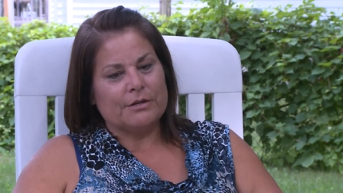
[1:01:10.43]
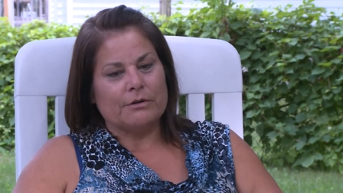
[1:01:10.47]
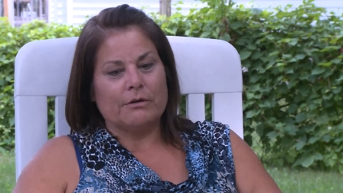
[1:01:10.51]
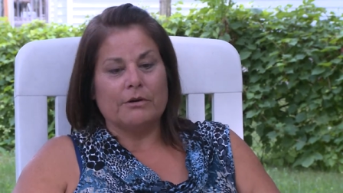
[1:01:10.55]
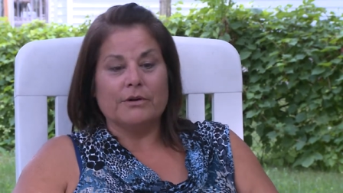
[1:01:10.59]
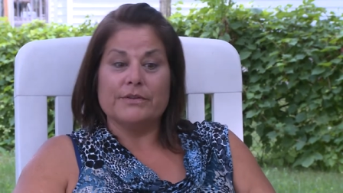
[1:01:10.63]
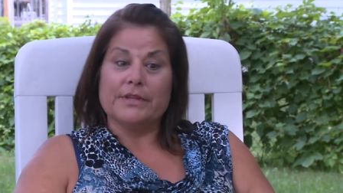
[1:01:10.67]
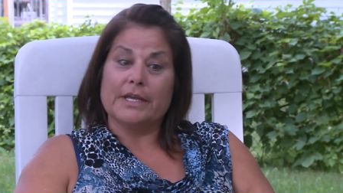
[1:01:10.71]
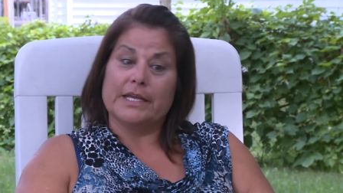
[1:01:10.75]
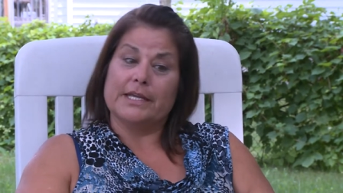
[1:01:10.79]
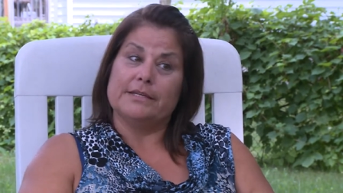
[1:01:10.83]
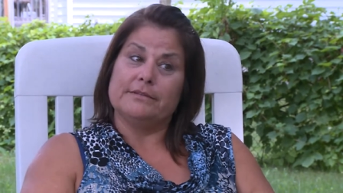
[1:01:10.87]

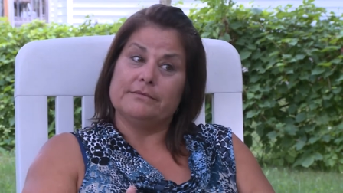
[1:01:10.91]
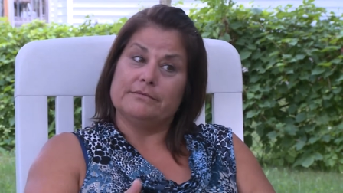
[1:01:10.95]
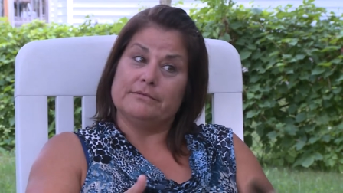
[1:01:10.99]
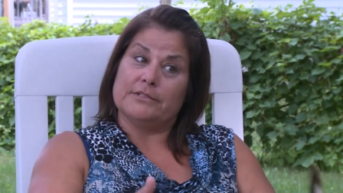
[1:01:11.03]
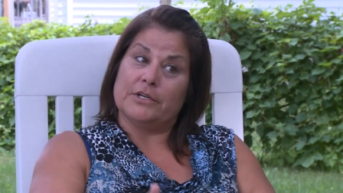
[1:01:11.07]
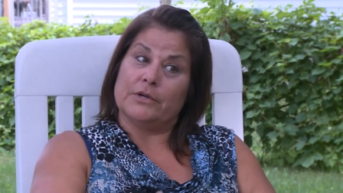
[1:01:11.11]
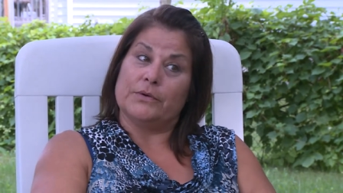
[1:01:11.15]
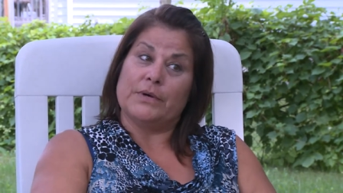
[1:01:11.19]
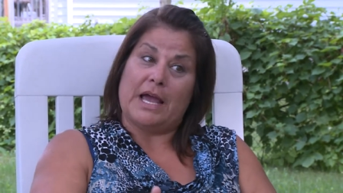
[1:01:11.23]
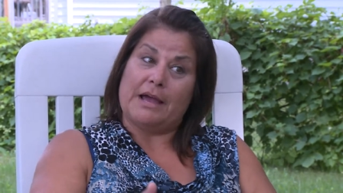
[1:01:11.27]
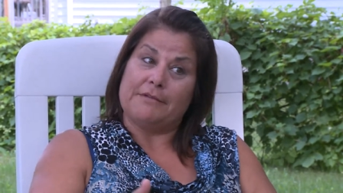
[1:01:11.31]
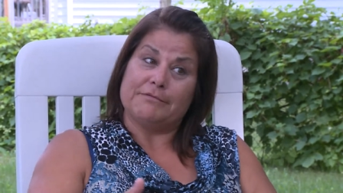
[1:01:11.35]
oh, they
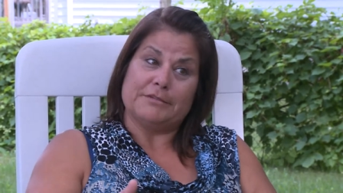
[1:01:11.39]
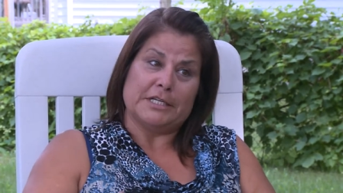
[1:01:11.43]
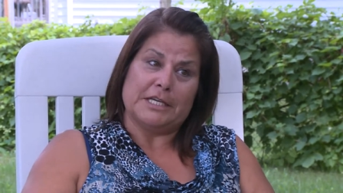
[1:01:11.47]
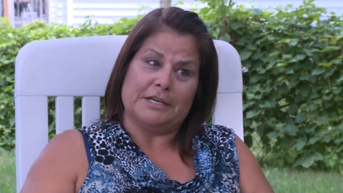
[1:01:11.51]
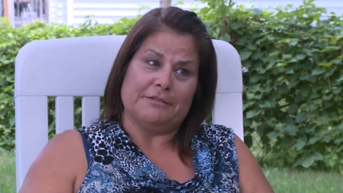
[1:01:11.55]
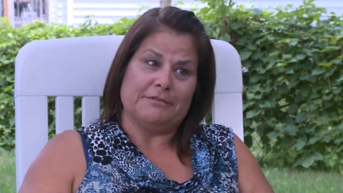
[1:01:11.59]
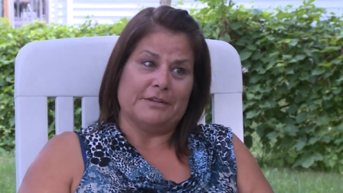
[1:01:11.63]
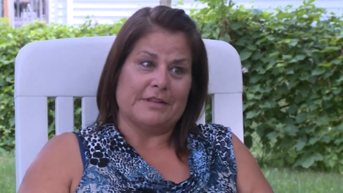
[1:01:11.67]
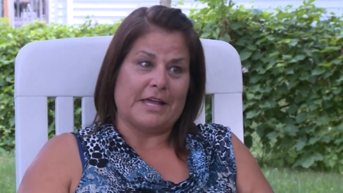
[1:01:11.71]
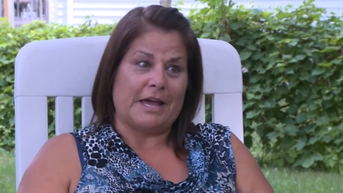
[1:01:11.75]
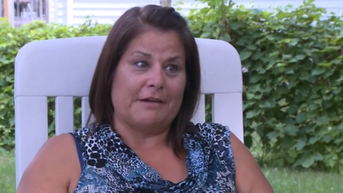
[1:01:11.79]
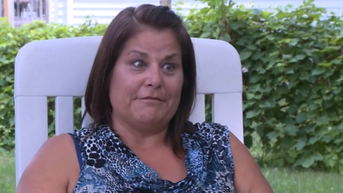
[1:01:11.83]
don't have to
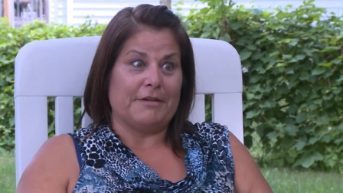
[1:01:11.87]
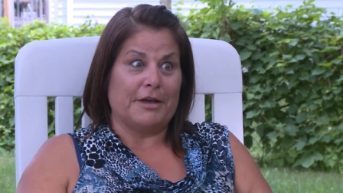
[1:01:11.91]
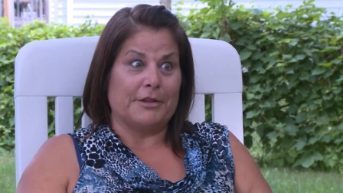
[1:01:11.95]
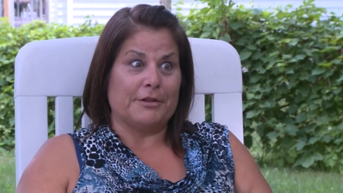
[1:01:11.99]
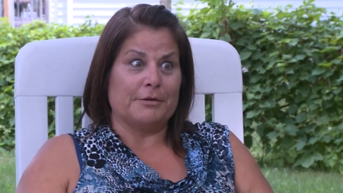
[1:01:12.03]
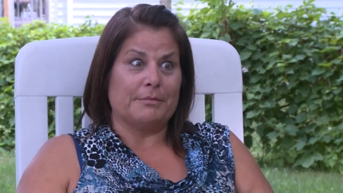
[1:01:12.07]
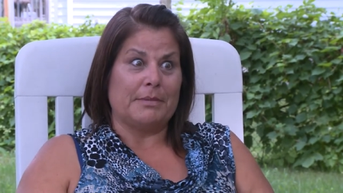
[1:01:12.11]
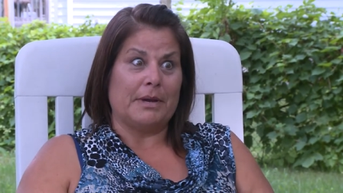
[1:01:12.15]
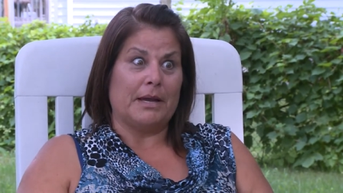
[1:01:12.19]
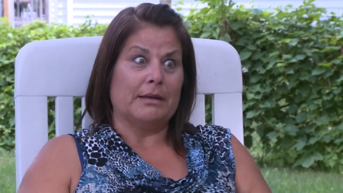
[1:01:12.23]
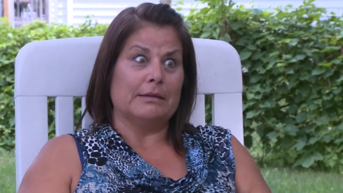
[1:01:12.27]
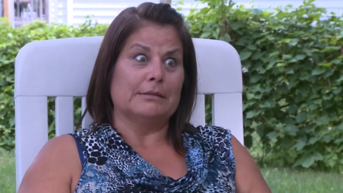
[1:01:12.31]
give you that feather
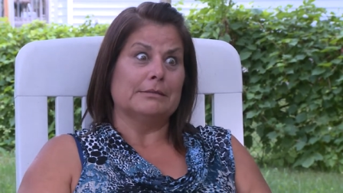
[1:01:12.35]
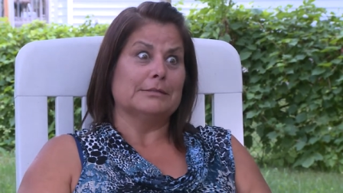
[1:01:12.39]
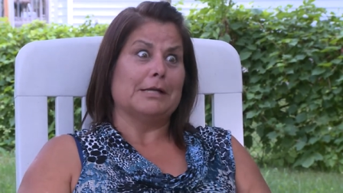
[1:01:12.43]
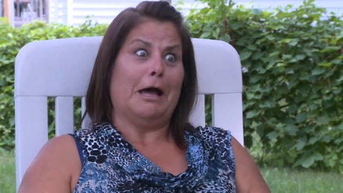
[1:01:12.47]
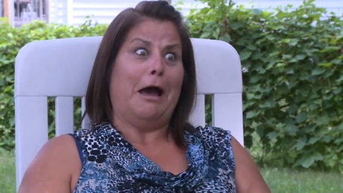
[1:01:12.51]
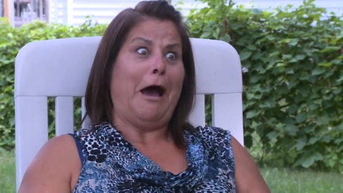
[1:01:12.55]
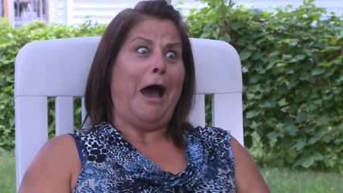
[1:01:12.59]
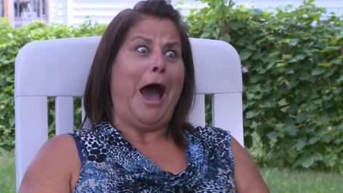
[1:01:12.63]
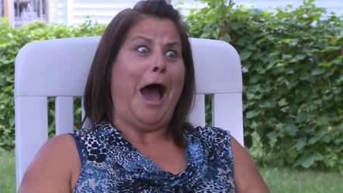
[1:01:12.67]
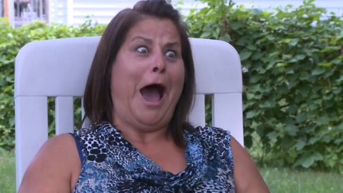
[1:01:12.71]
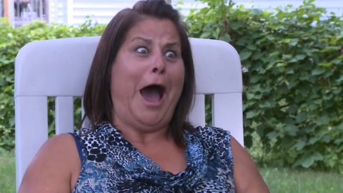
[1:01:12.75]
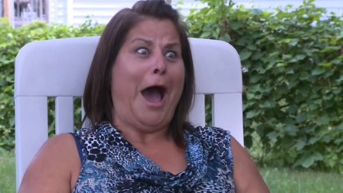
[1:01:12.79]
back. I goes,
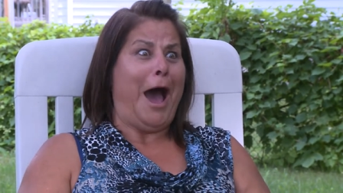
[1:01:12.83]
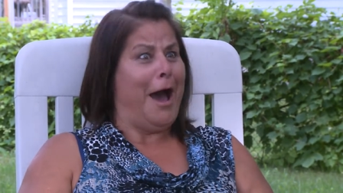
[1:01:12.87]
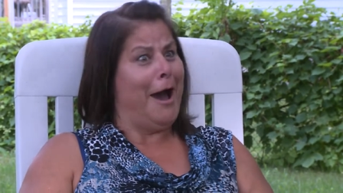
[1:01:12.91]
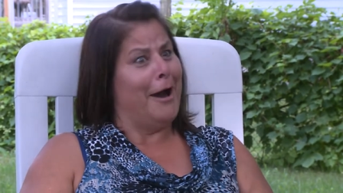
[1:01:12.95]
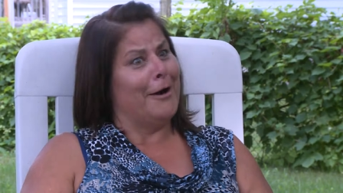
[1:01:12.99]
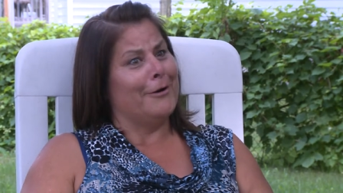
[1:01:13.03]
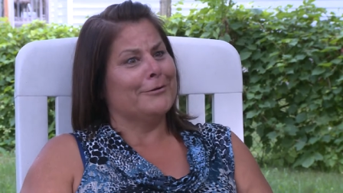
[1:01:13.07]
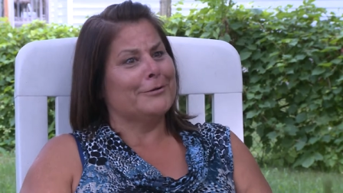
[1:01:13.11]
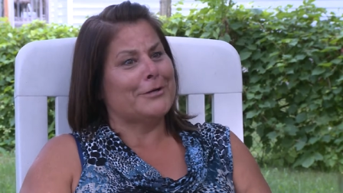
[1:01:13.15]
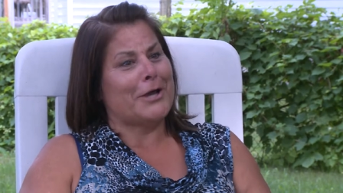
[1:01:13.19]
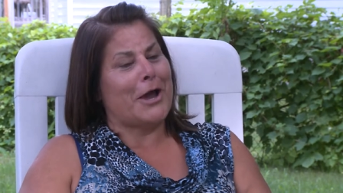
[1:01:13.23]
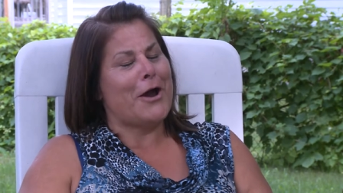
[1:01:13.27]

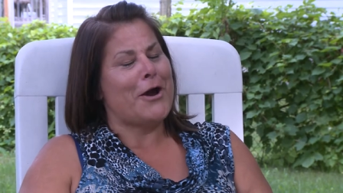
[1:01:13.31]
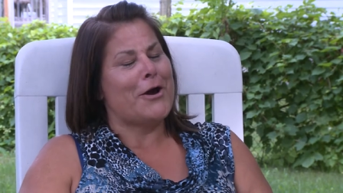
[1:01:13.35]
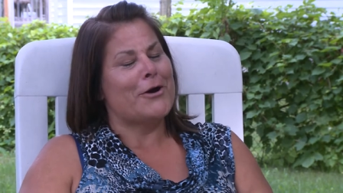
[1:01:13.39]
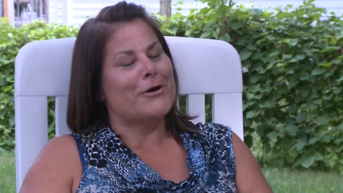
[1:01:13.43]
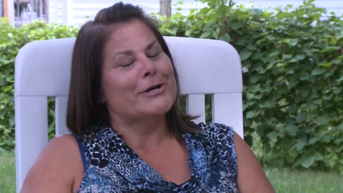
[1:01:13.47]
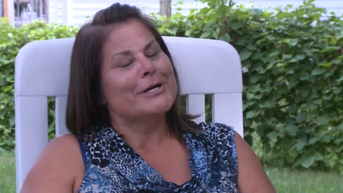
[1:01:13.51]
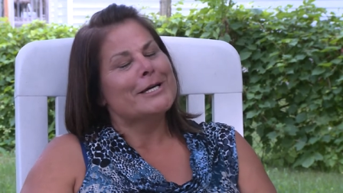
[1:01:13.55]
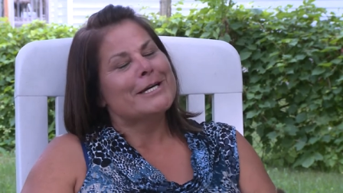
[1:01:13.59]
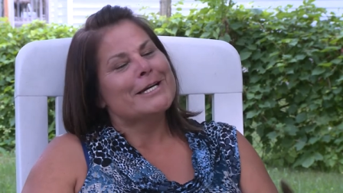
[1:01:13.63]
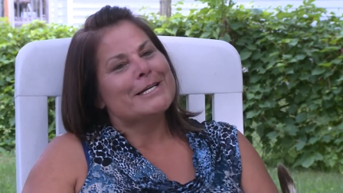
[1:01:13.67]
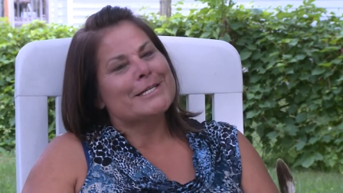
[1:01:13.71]
oh no.